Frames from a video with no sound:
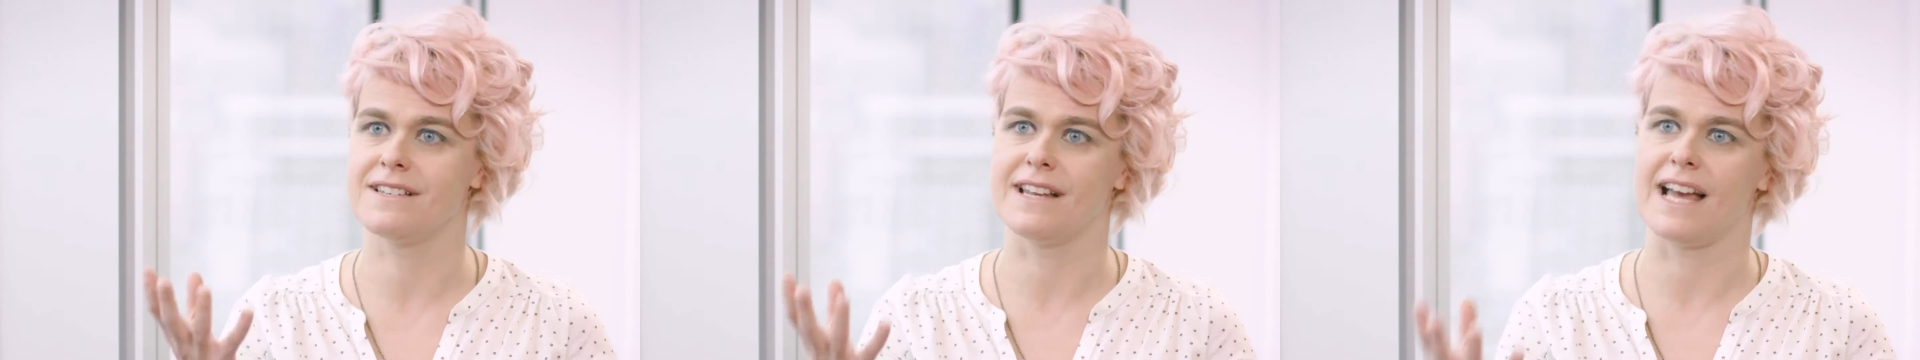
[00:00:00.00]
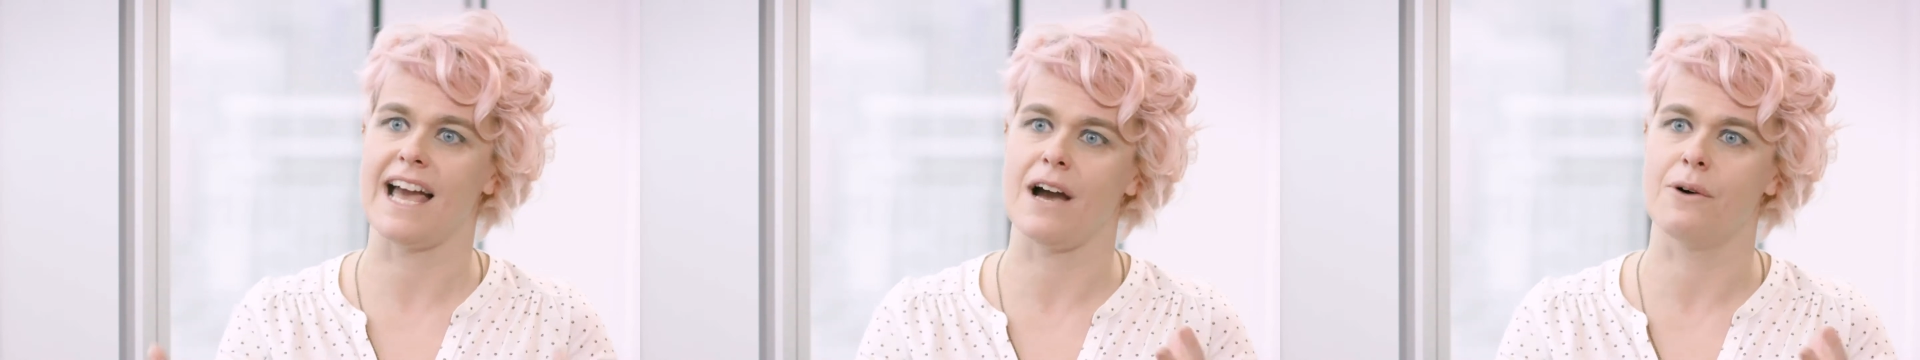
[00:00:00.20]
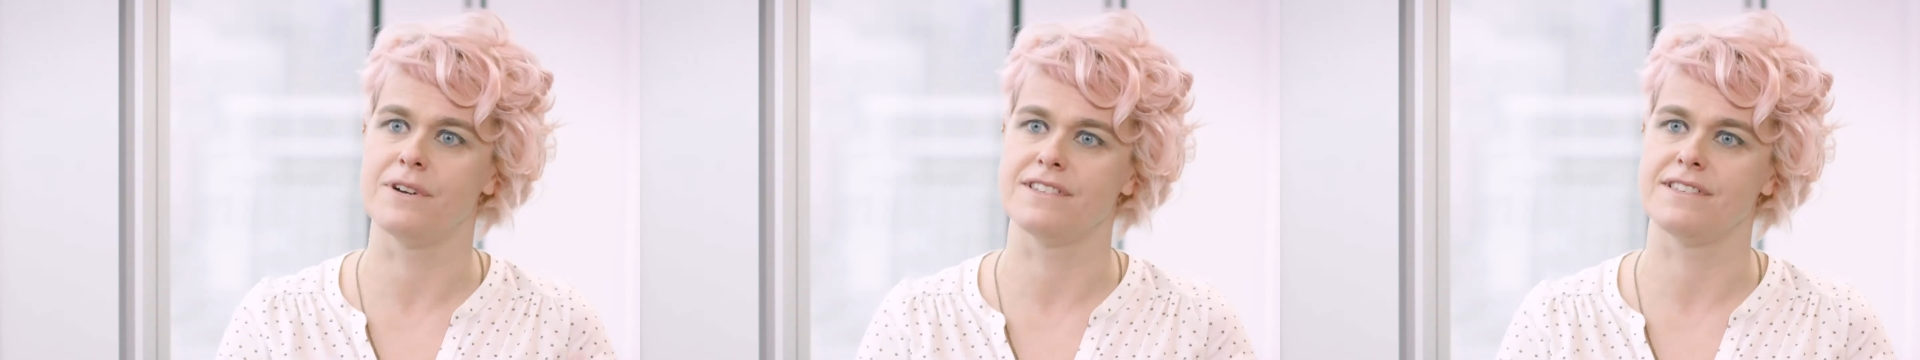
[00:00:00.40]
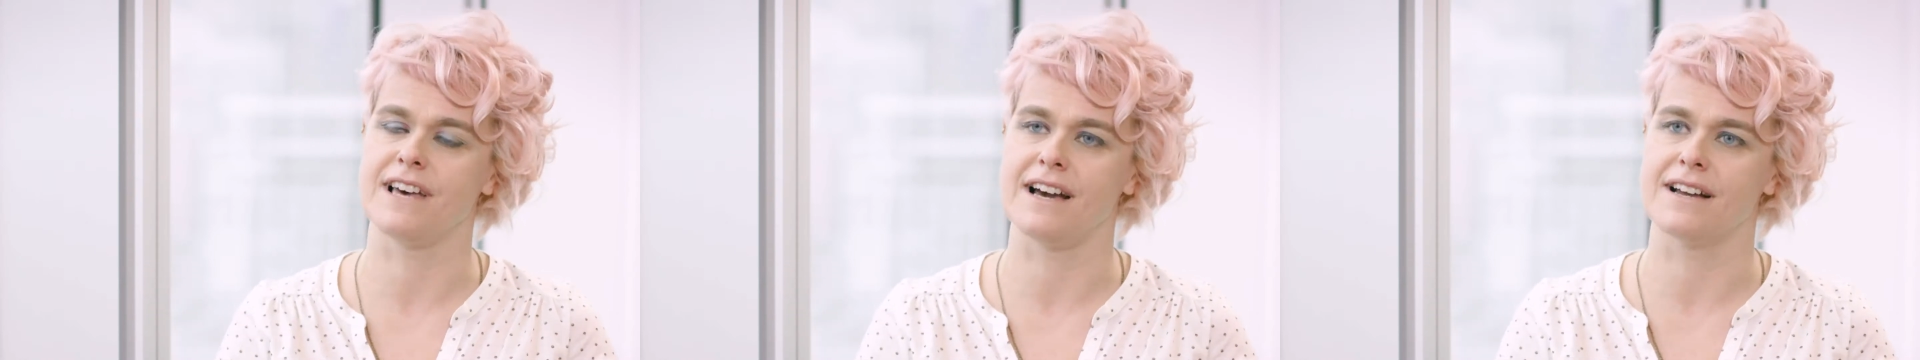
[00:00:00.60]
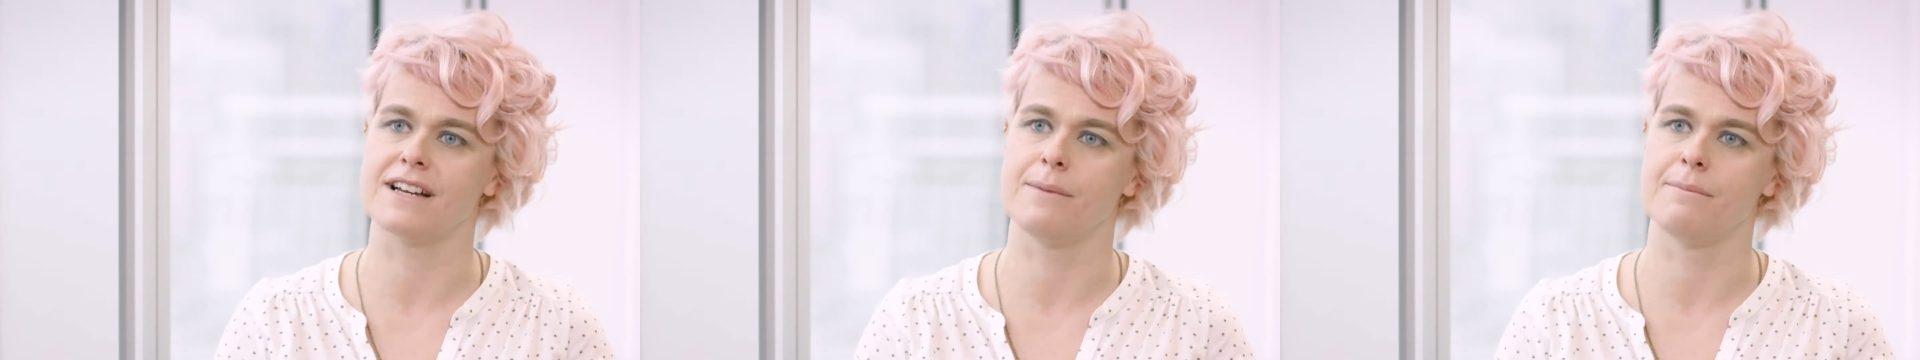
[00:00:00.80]
and how is
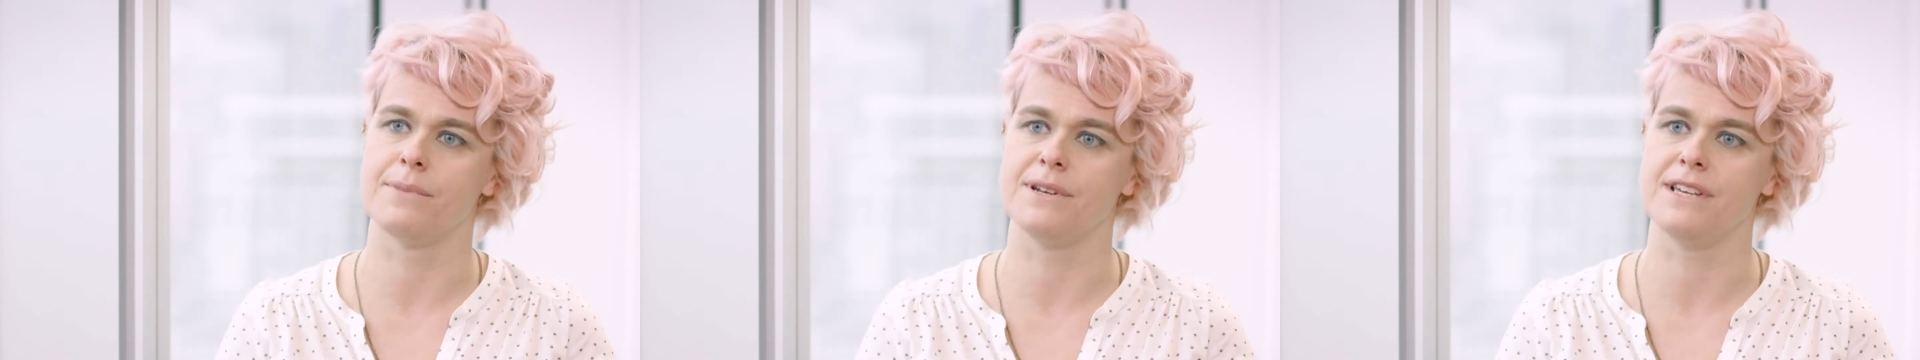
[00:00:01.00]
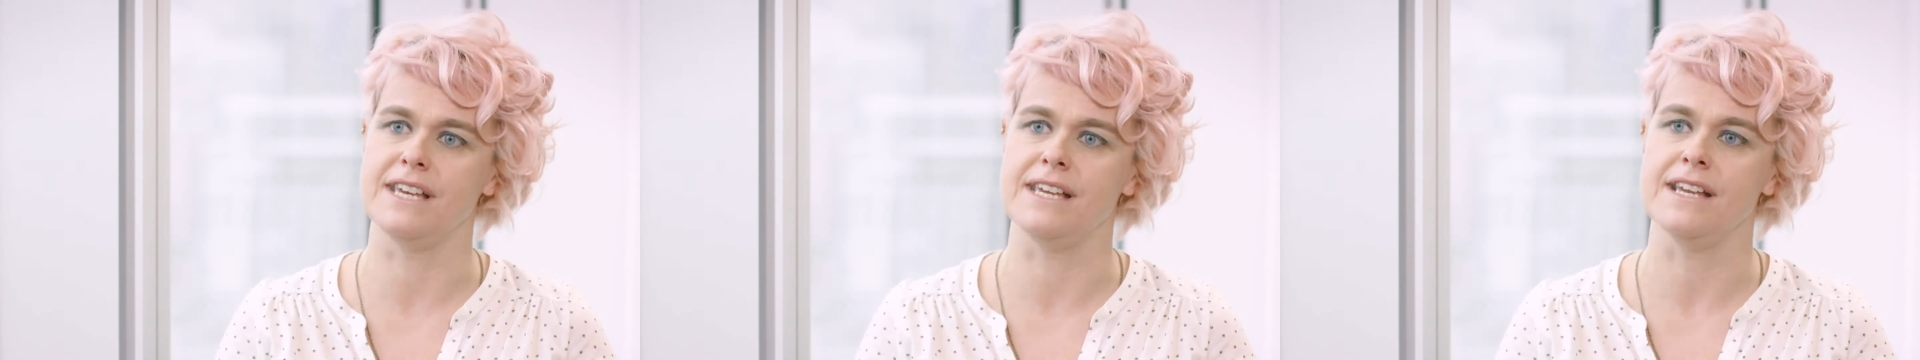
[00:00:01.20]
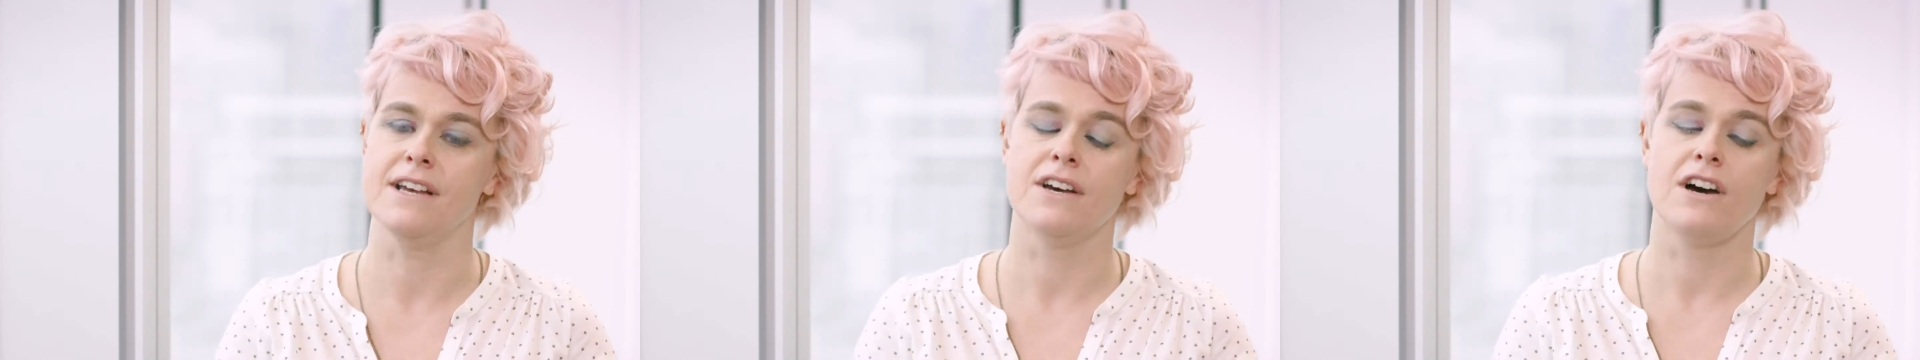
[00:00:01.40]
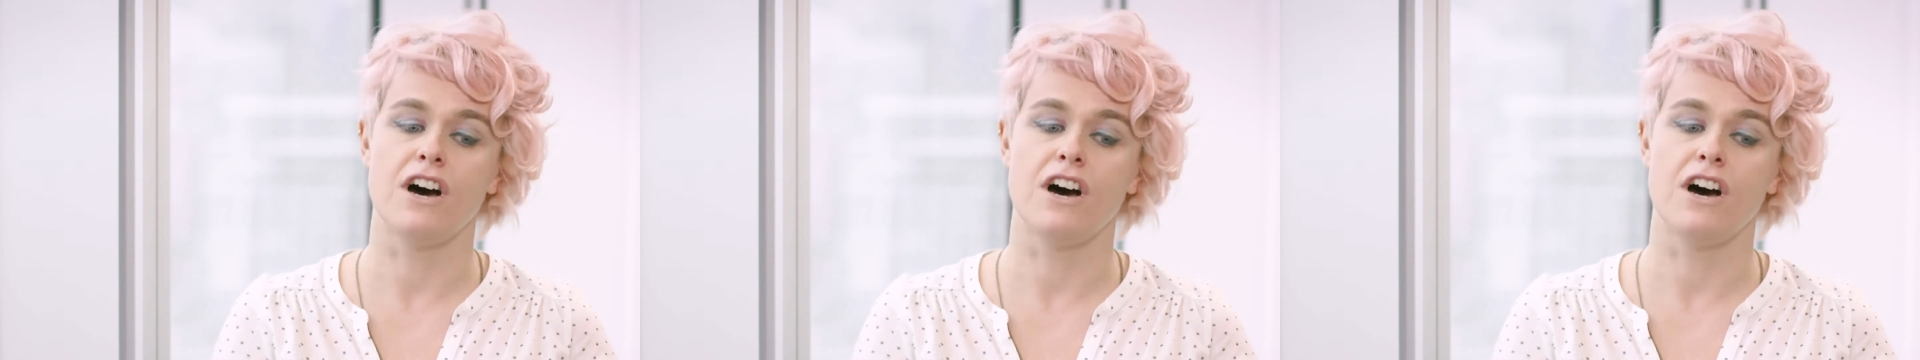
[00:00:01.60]
that company